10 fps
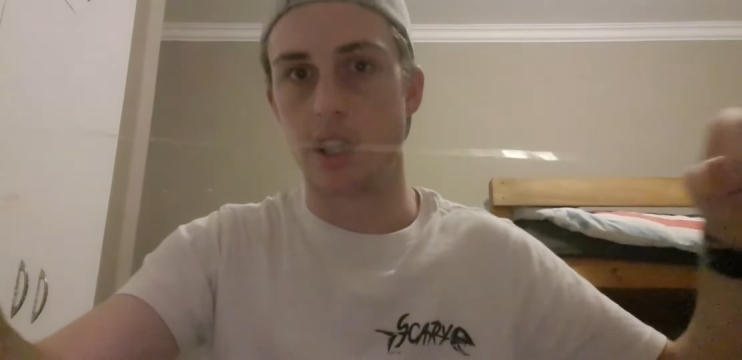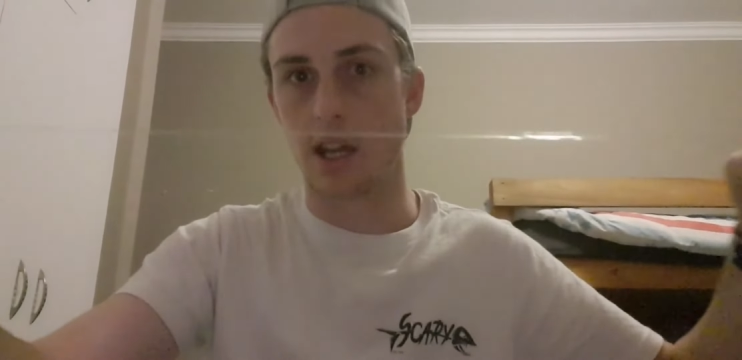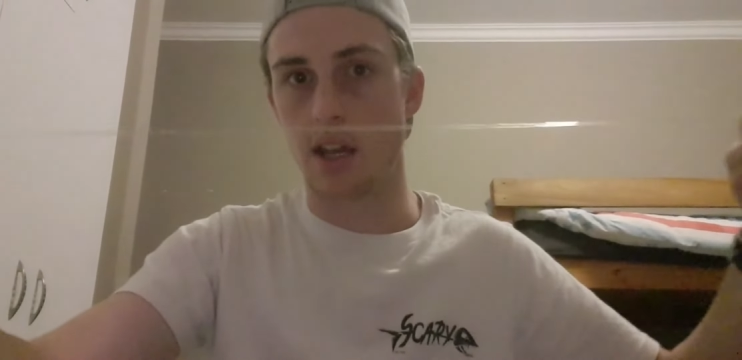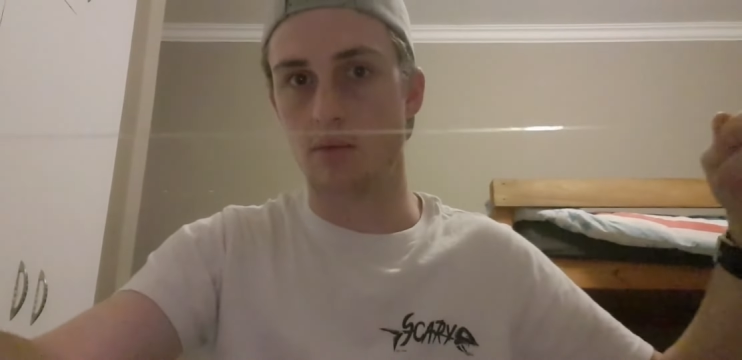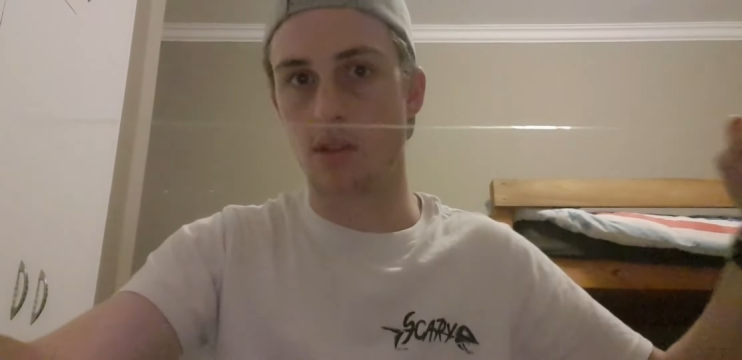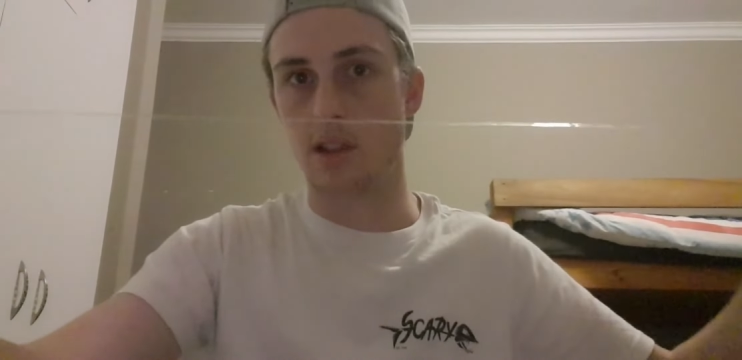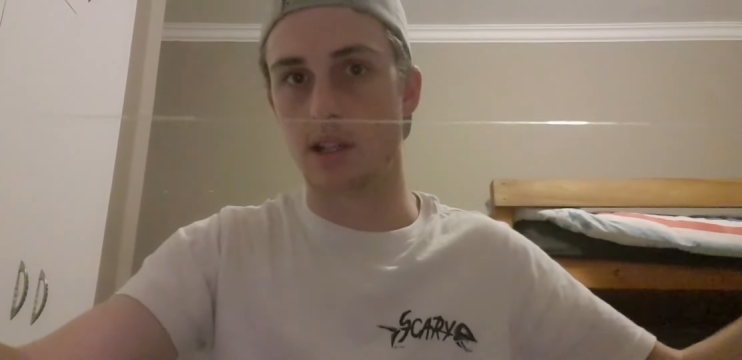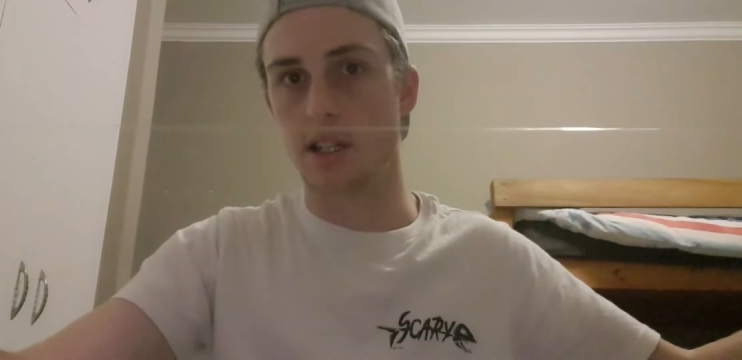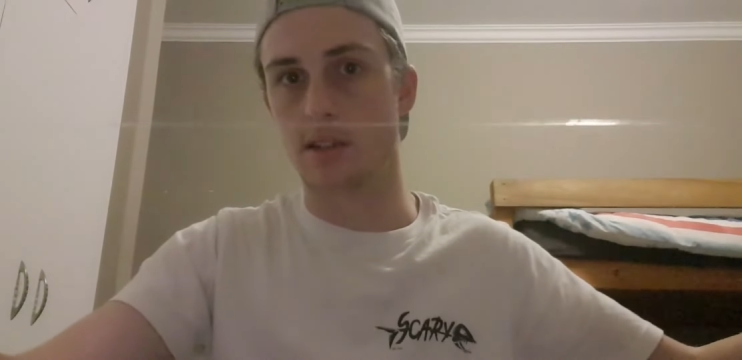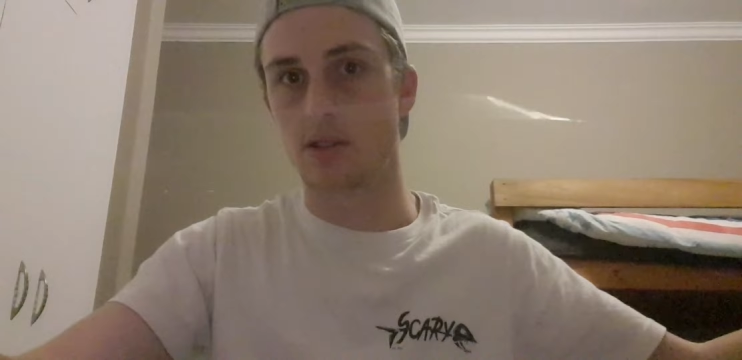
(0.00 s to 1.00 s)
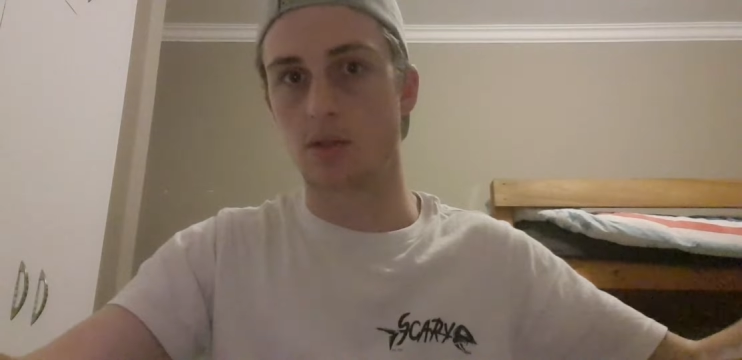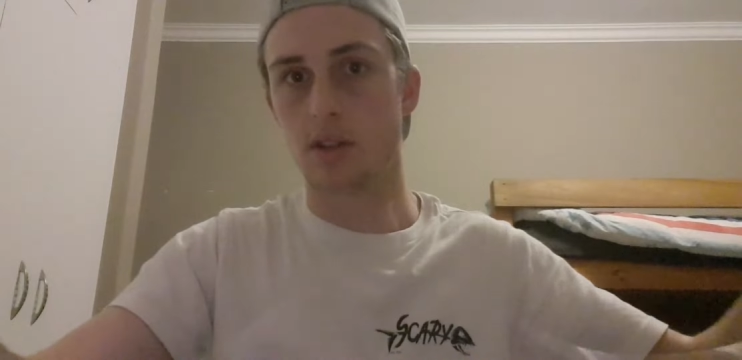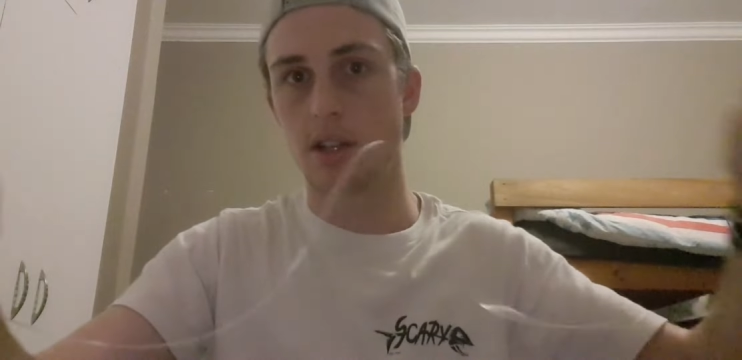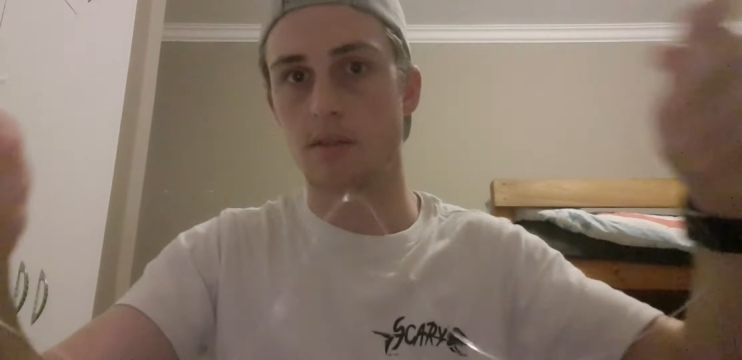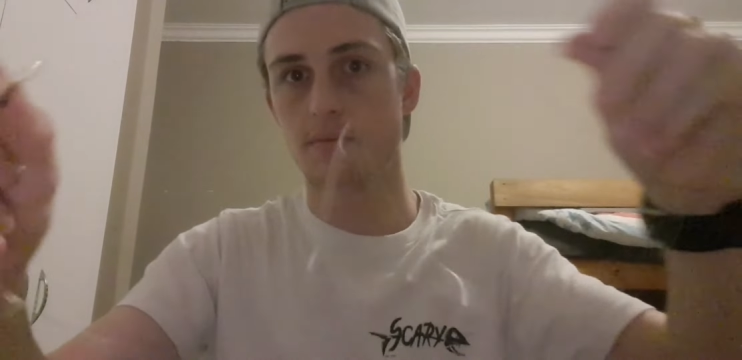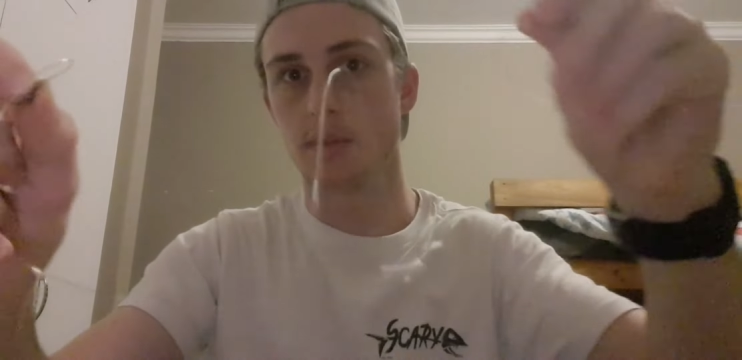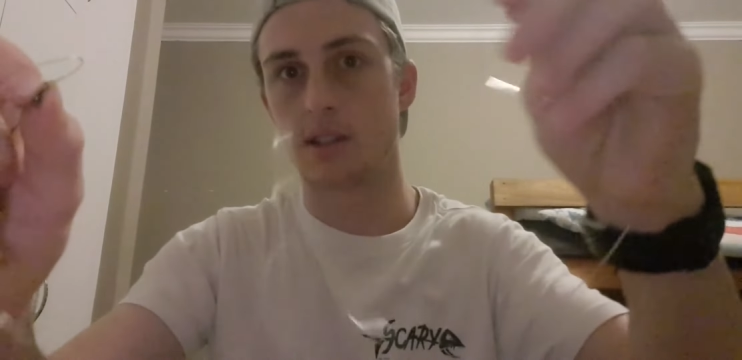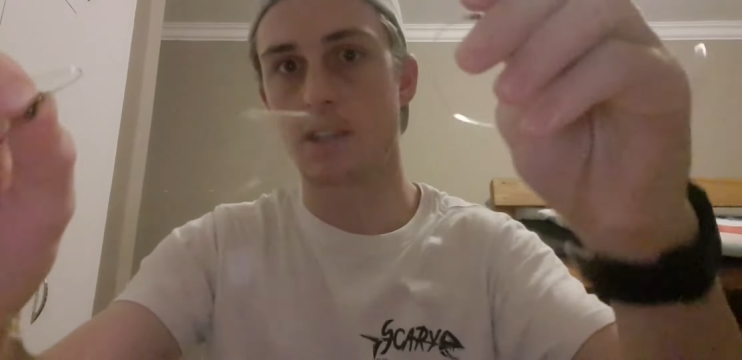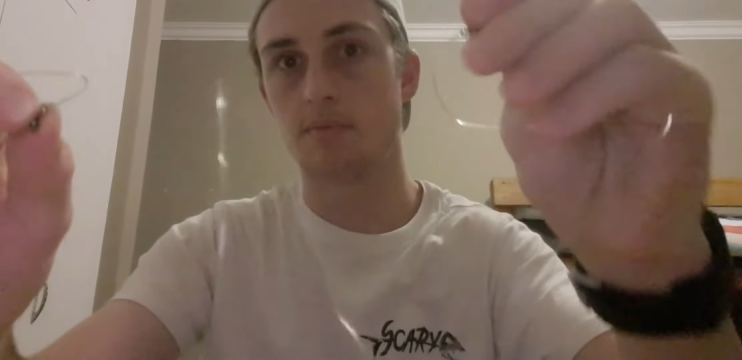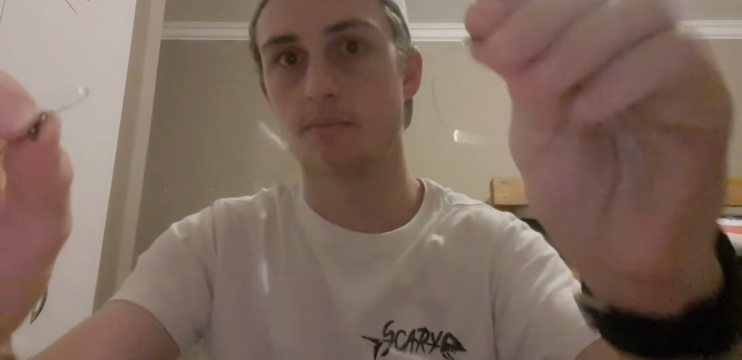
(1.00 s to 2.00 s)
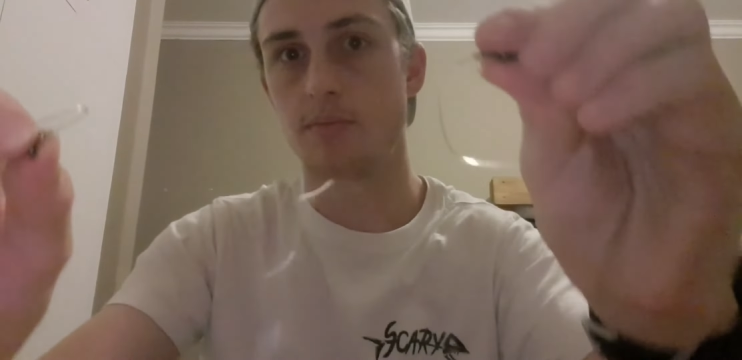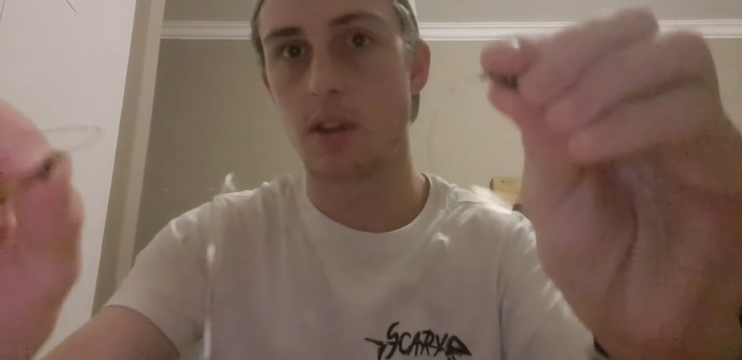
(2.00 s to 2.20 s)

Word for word: again with the leader story the same